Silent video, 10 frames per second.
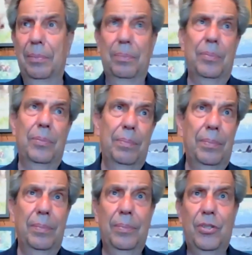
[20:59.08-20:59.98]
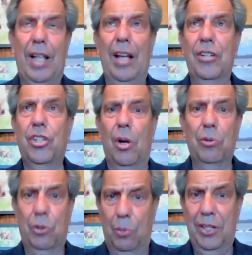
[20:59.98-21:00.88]
the stage
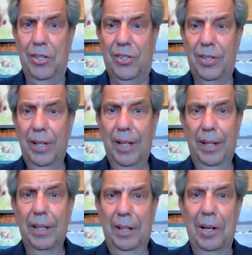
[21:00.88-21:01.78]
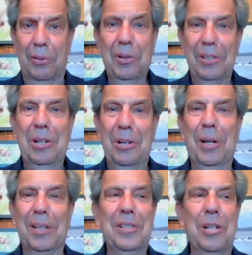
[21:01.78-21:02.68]
show Grease,
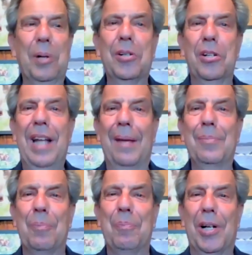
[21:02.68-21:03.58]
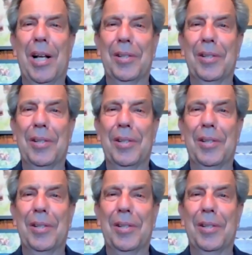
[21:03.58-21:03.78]
knew a good name to